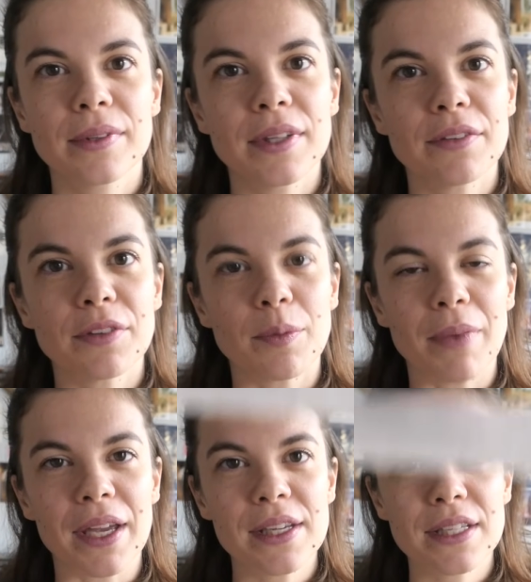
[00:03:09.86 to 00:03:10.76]
if the
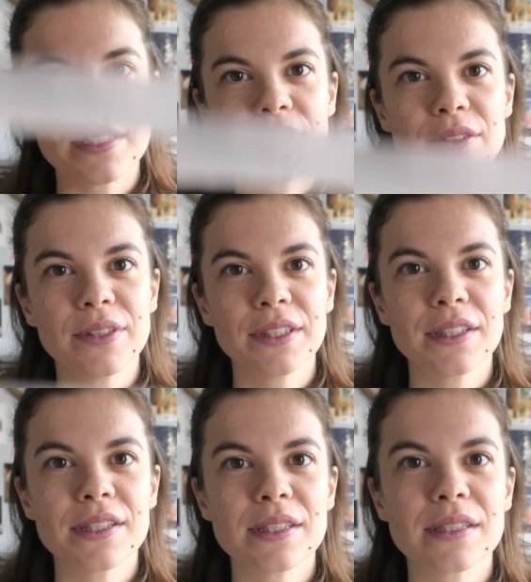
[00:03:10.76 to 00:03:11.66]
mic is doing
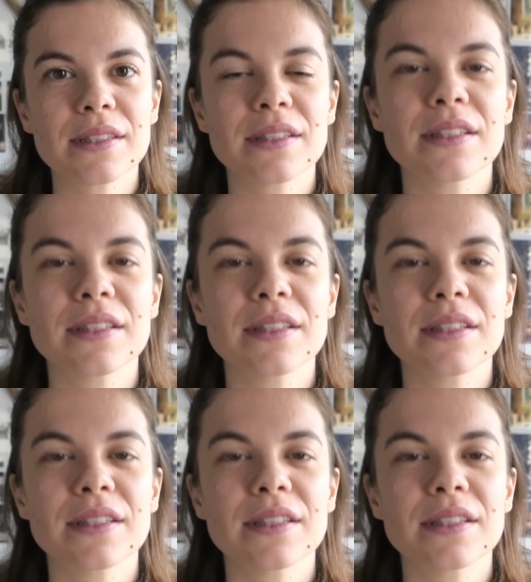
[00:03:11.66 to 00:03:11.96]
this.